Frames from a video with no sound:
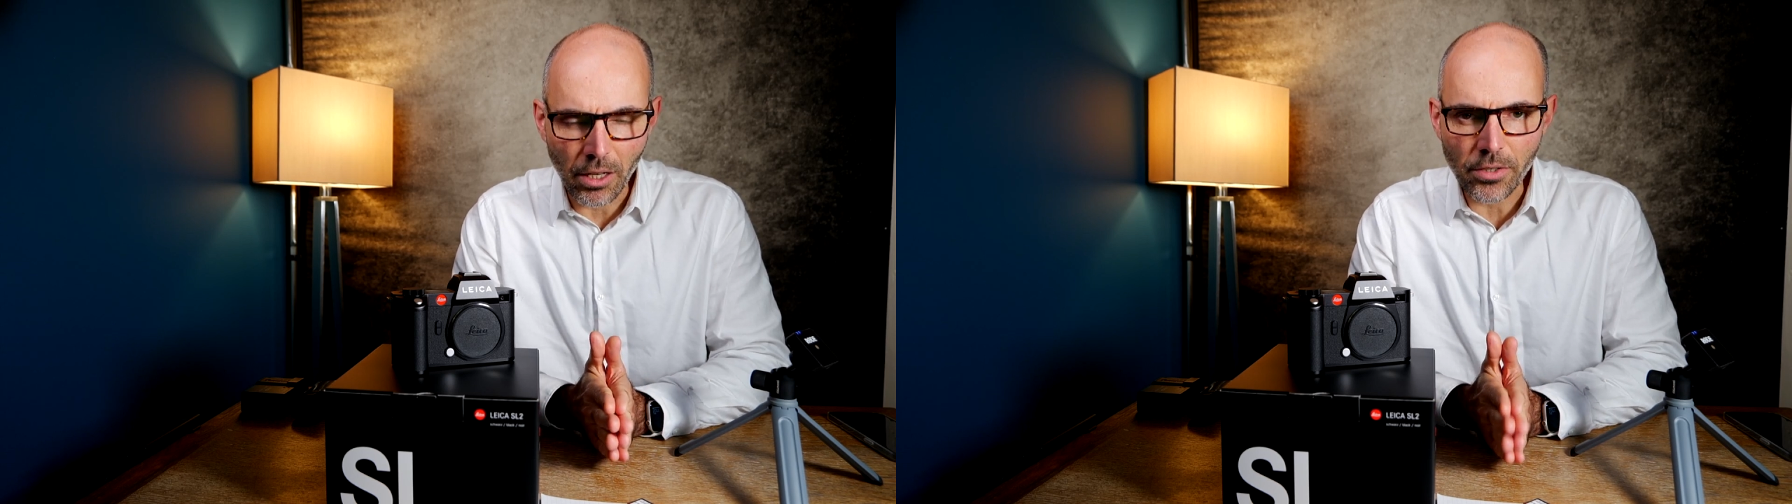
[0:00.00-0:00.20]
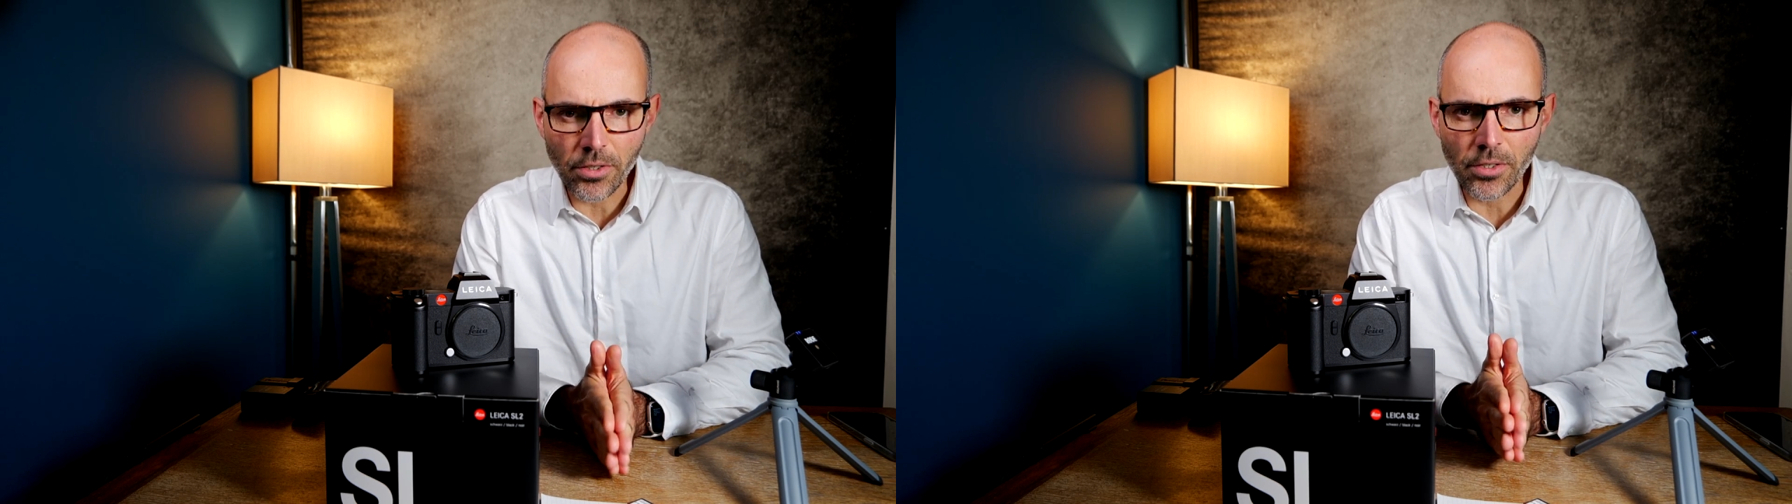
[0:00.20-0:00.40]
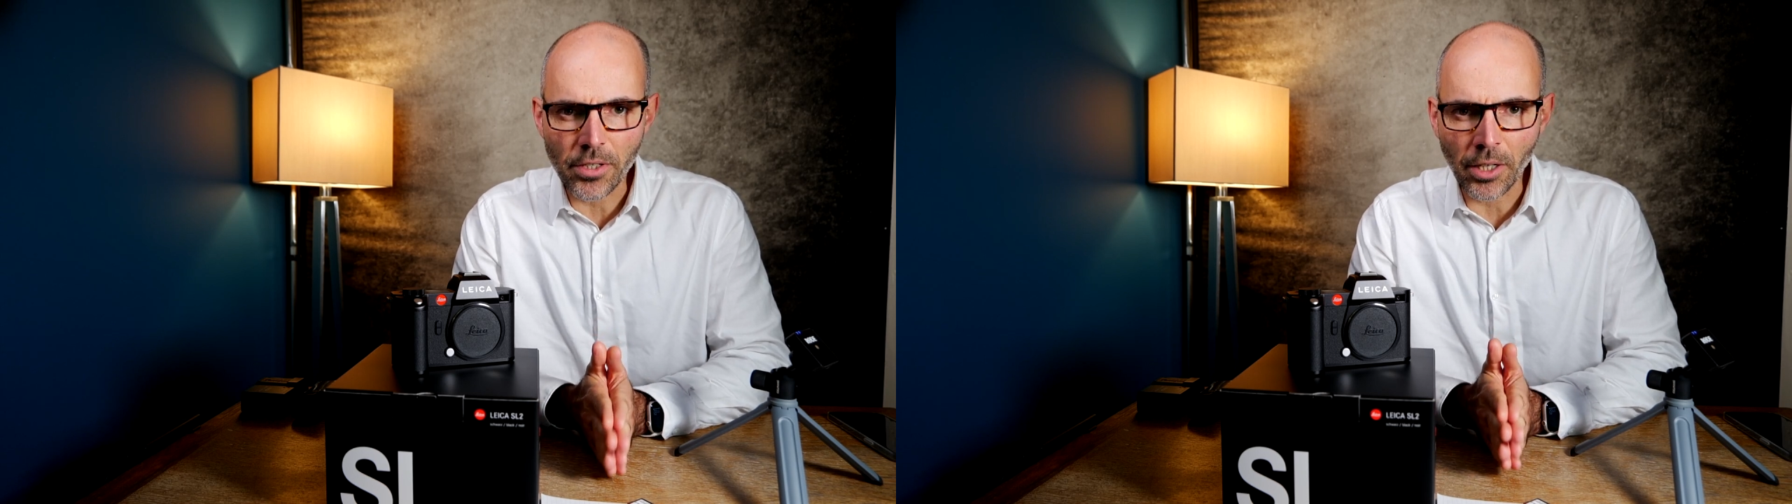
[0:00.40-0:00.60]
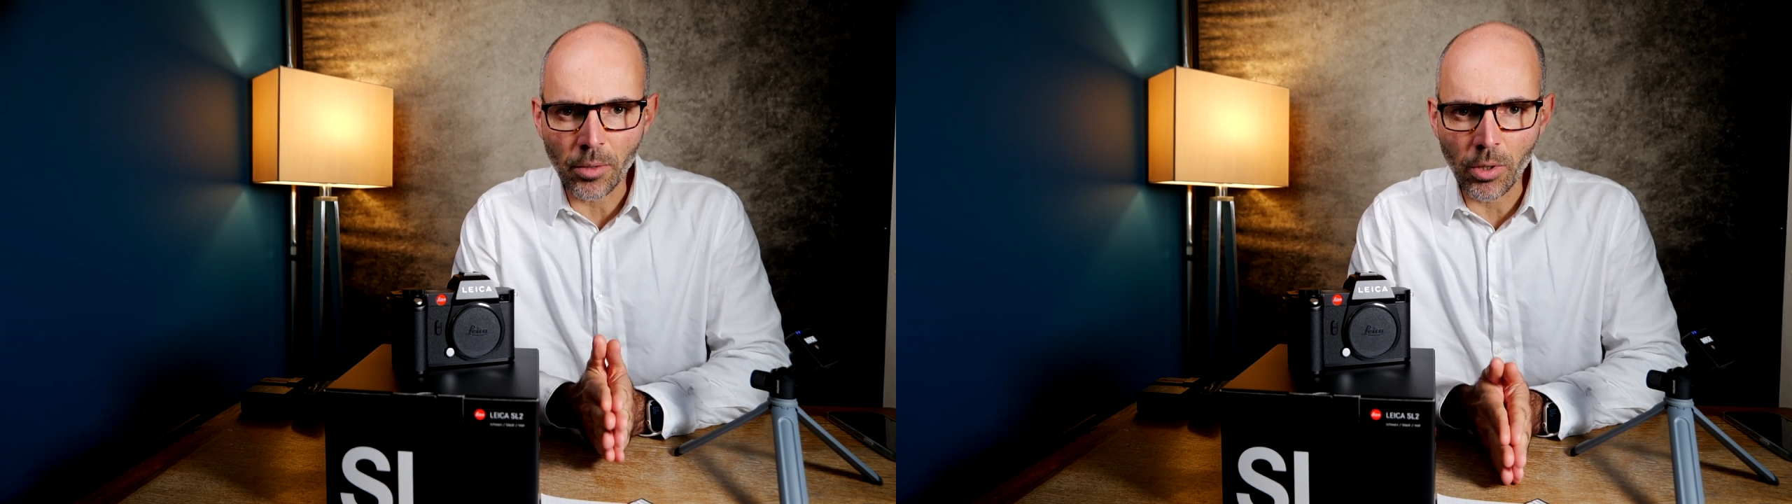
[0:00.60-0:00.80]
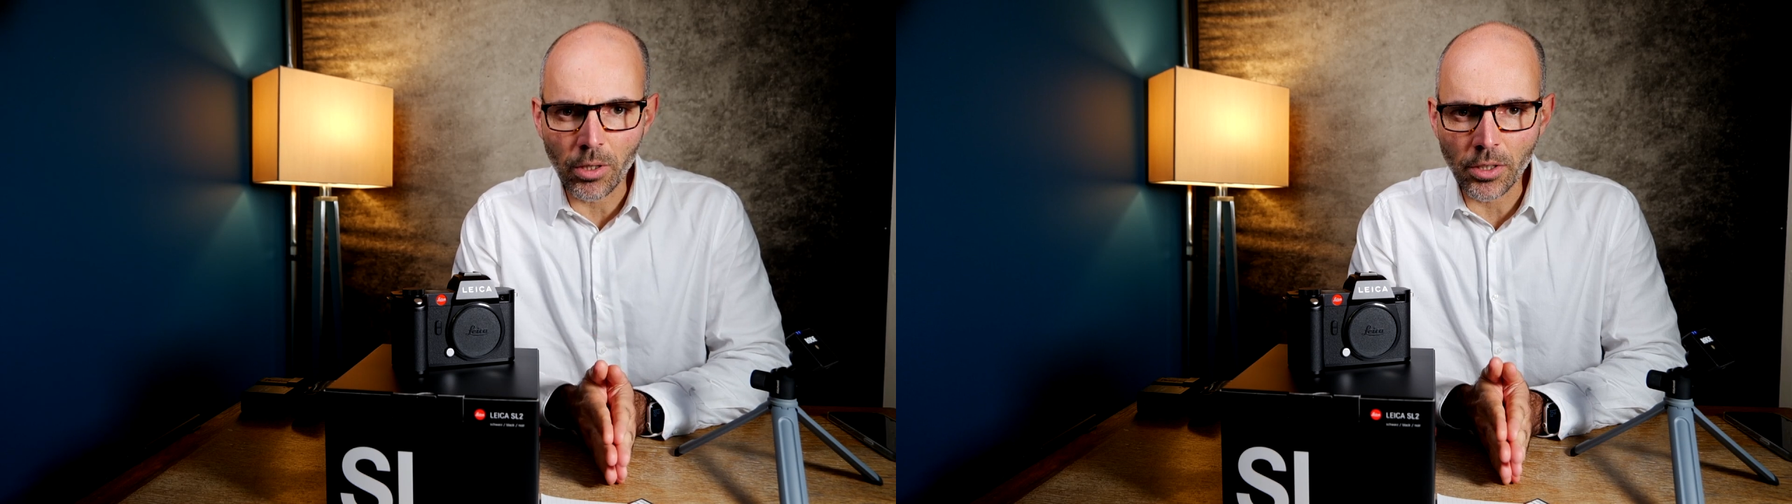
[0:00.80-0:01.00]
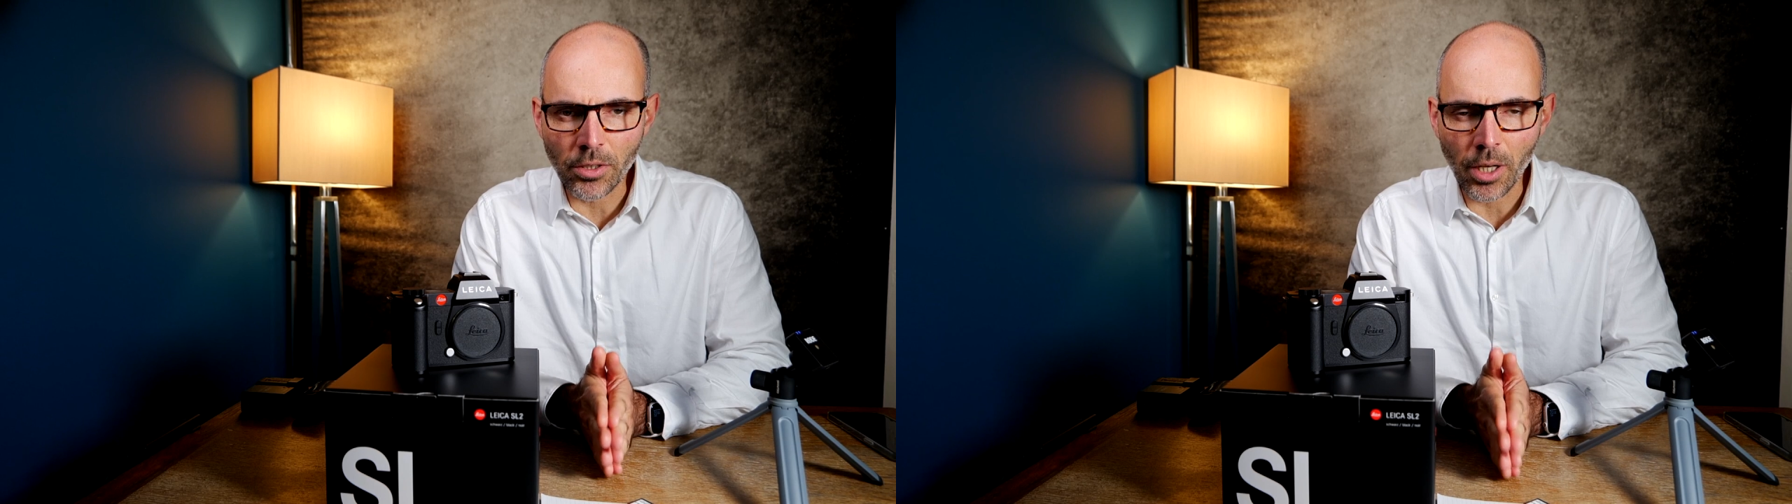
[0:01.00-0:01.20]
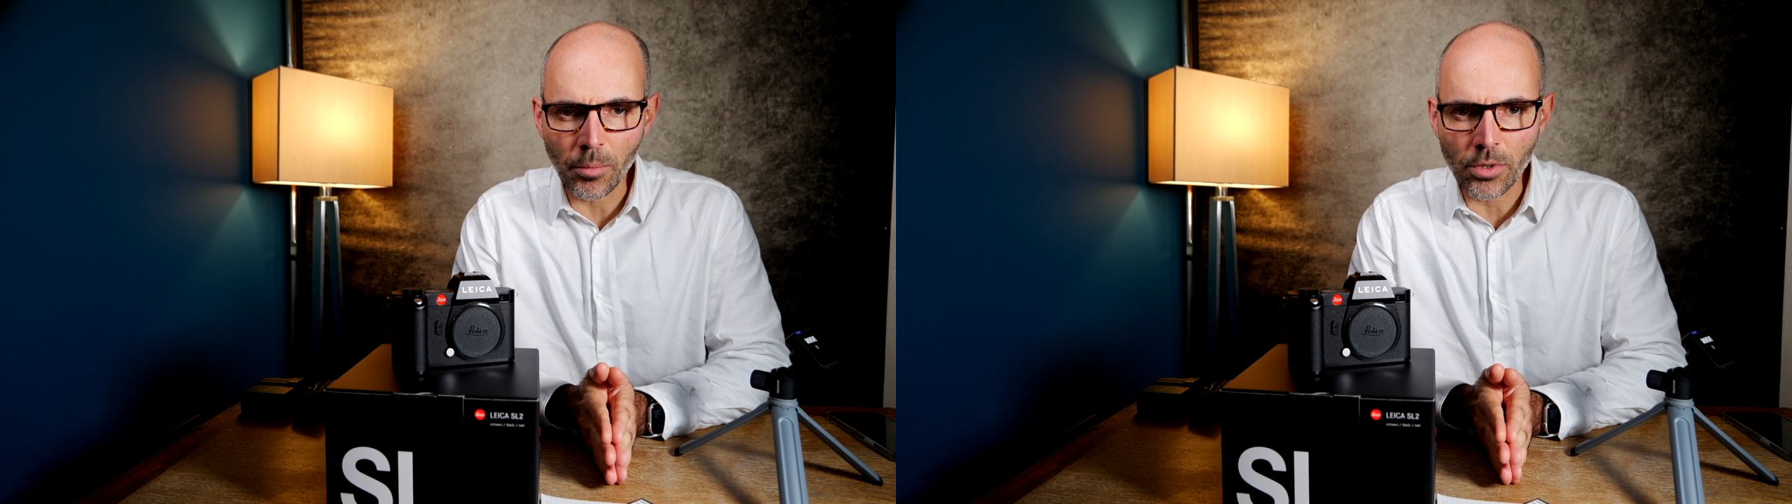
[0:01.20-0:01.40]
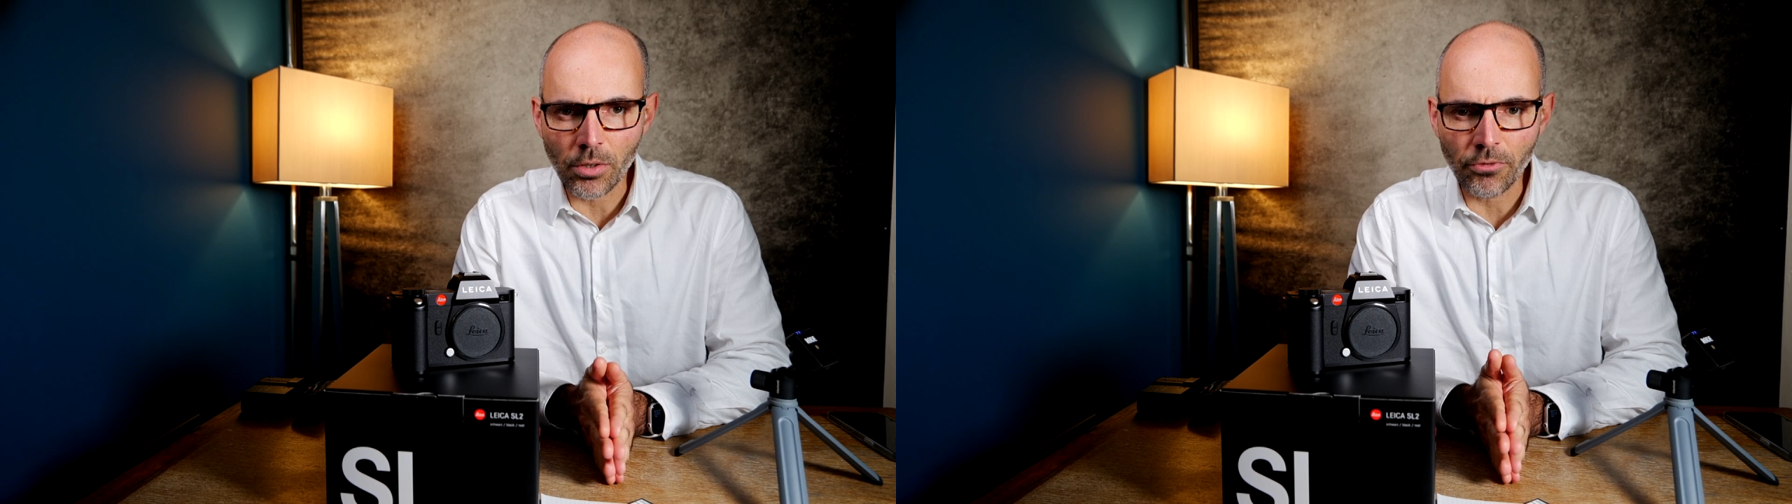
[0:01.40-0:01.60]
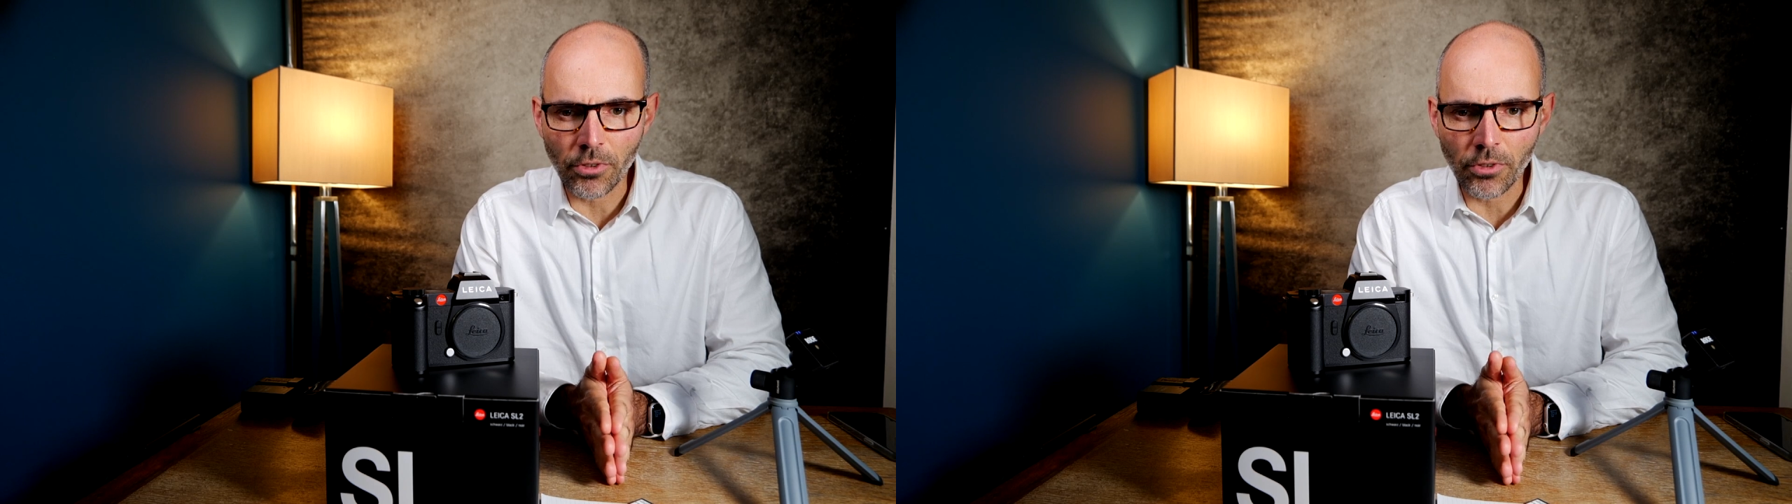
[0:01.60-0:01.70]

sustainable in terms of